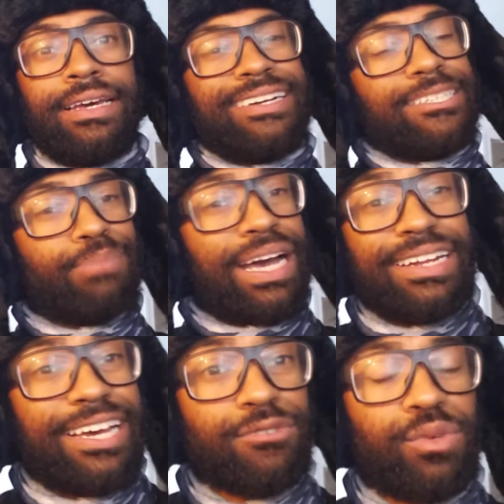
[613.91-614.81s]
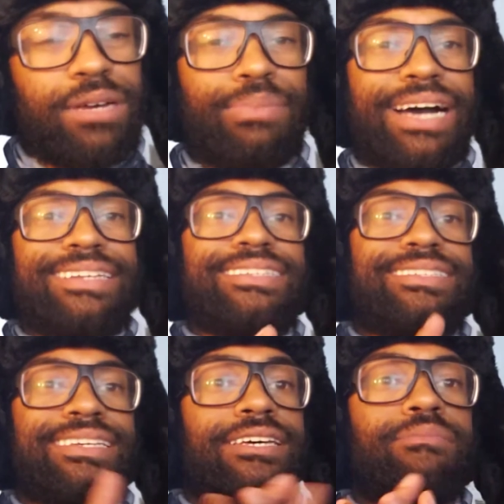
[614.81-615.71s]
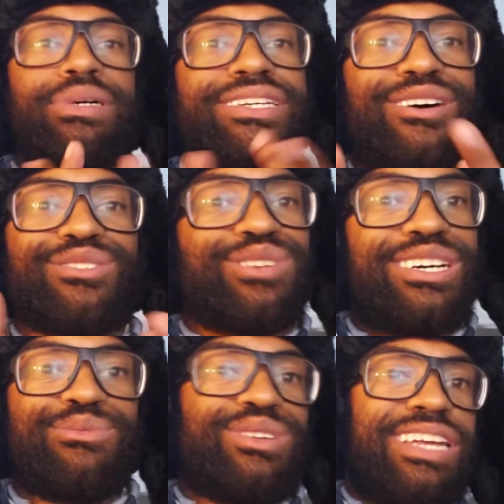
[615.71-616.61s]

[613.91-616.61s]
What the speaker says: because Biden has what? Biden is him, but he also has what?